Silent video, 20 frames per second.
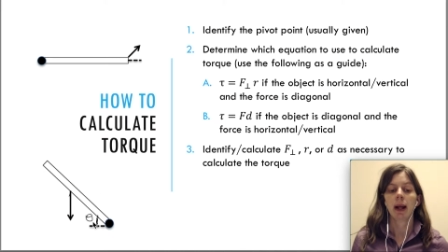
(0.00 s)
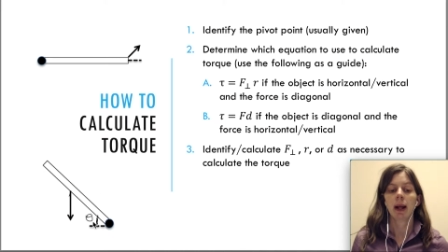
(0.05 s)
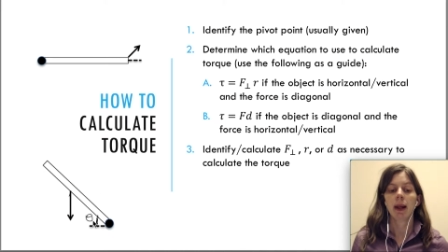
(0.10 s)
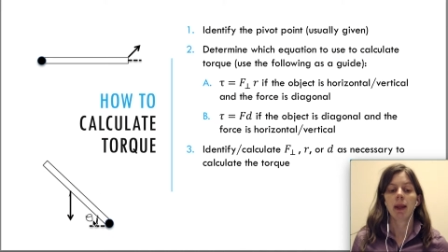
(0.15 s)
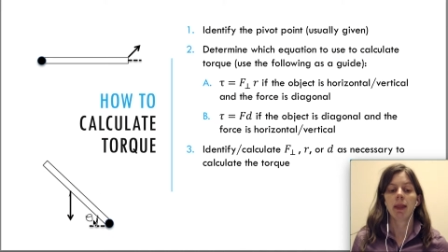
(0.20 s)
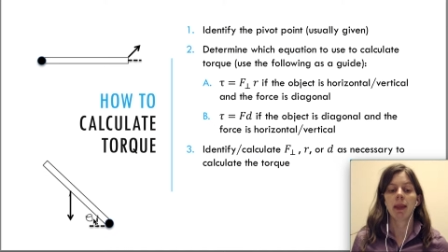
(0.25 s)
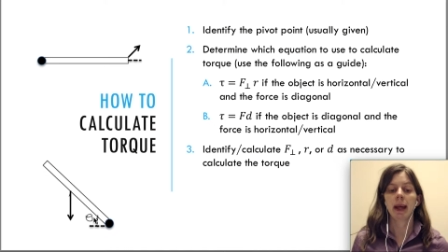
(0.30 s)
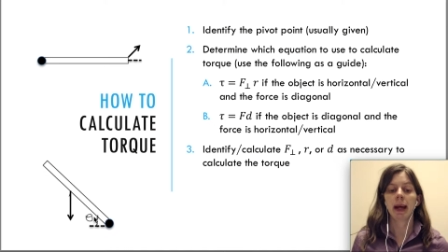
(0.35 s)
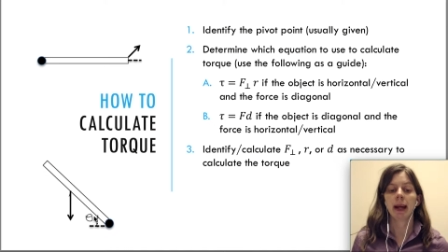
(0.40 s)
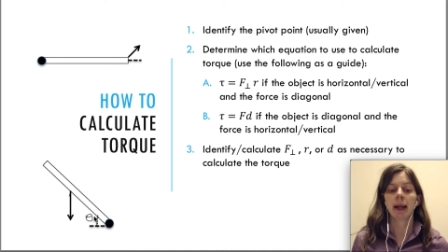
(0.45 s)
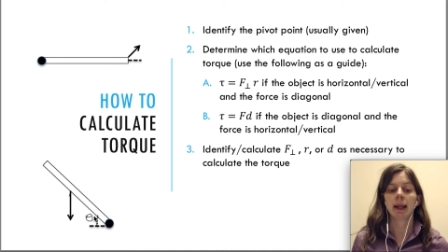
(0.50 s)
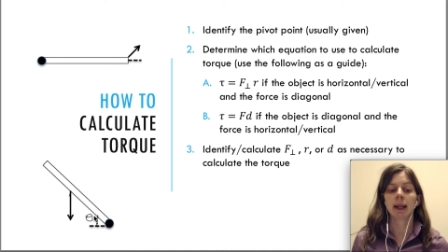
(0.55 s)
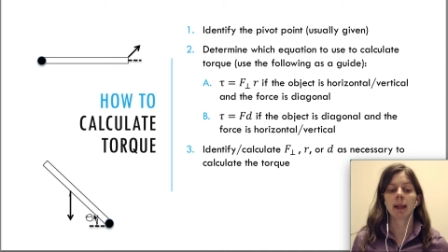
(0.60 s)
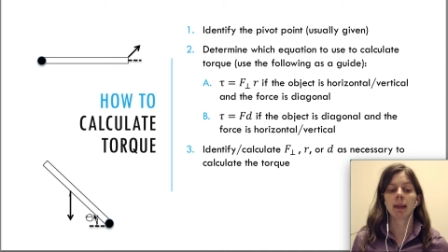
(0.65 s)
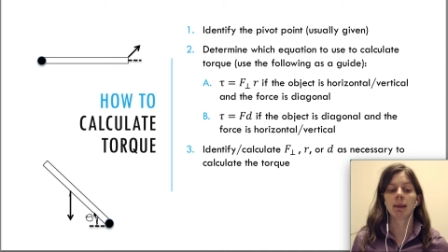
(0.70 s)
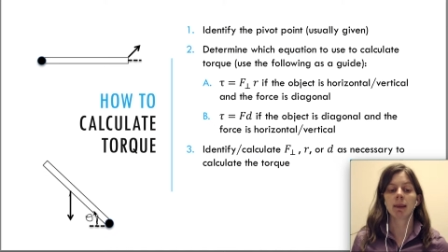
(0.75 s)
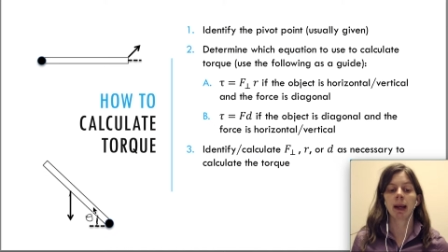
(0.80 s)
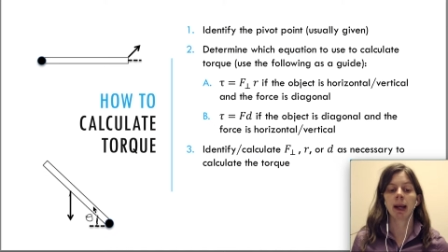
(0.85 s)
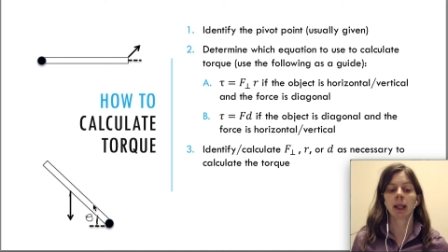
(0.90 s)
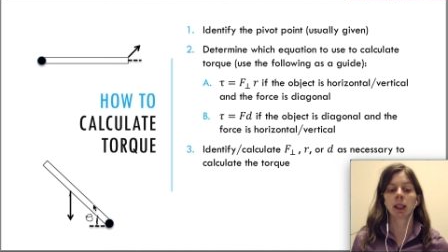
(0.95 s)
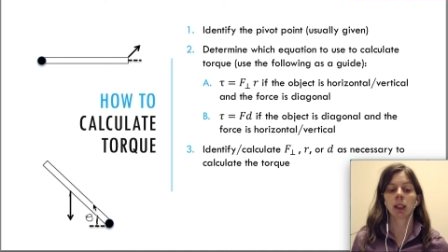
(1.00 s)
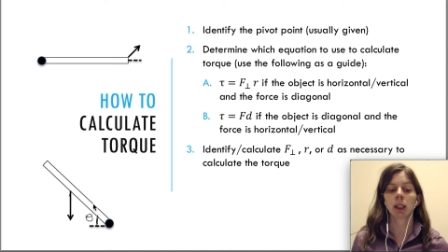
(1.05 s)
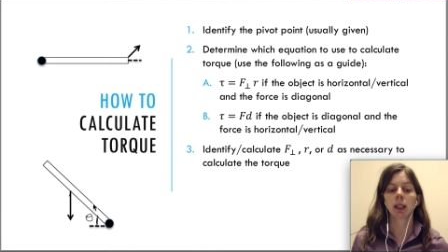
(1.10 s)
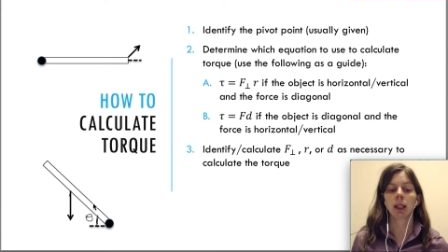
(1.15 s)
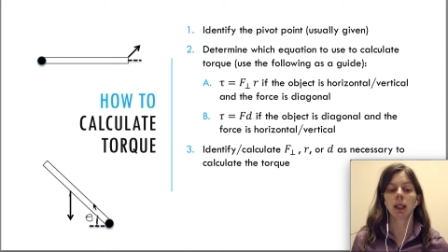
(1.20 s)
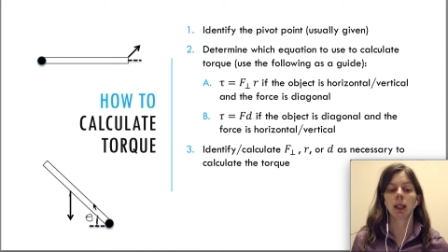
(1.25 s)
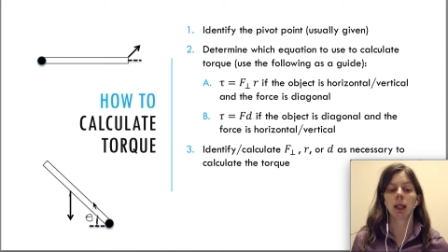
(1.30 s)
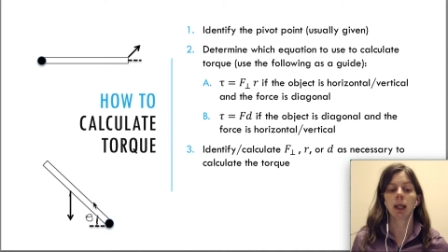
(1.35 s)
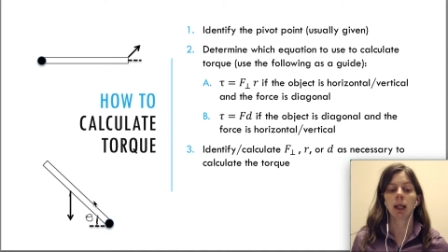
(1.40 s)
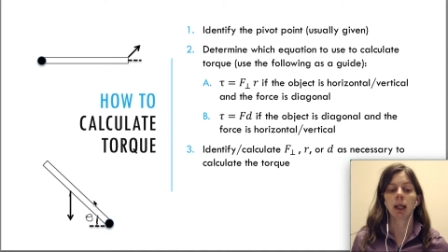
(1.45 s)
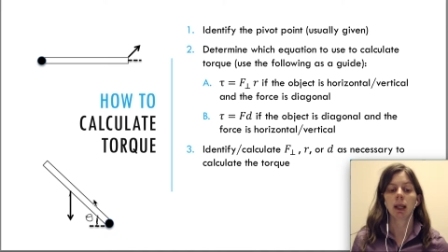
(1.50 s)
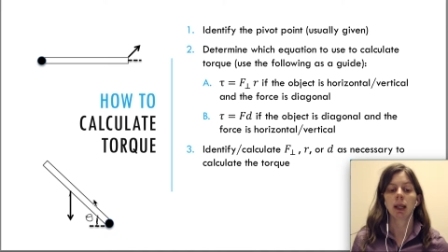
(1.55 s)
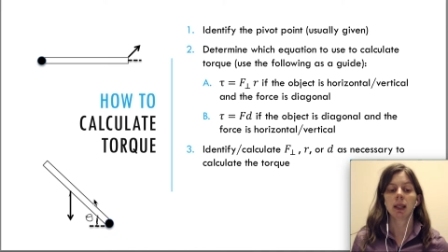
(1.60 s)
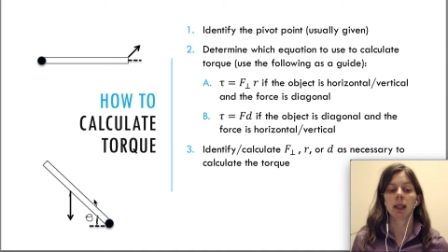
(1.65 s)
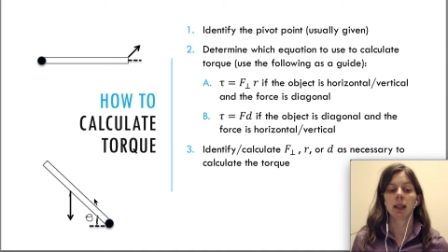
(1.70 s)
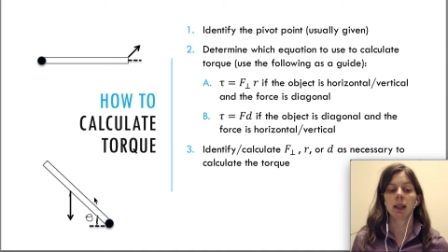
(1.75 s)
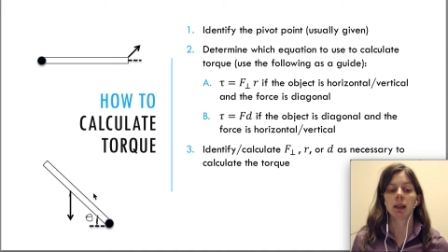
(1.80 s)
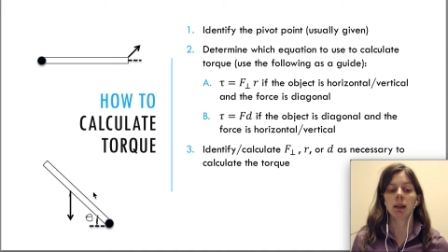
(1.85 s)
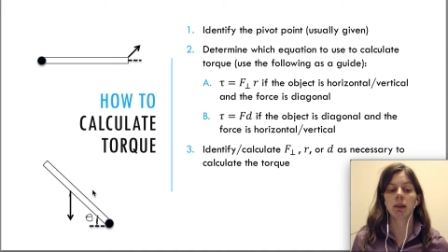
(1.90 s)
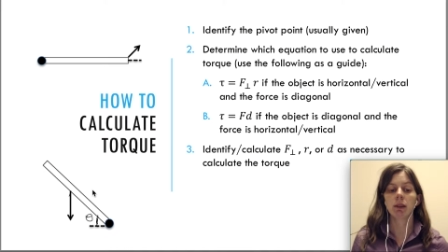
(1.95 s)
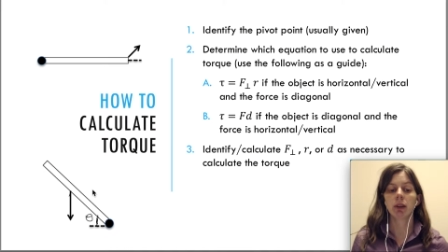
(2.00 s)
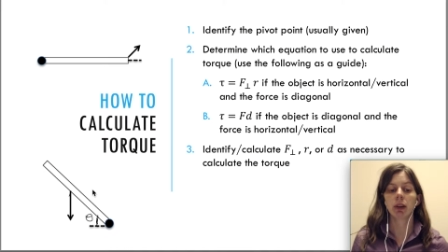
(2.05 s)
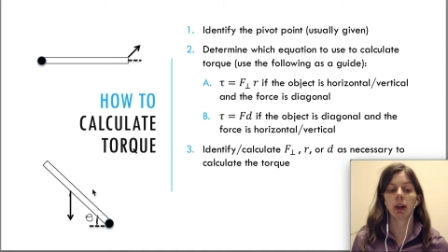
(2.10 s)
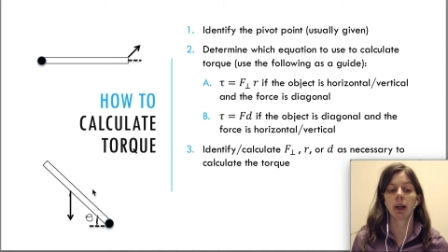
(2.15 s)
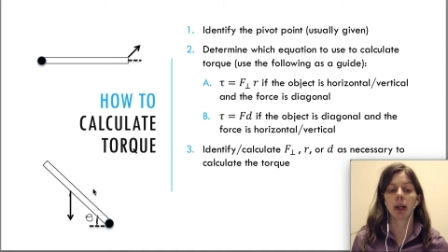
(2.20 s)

then it's actually easier,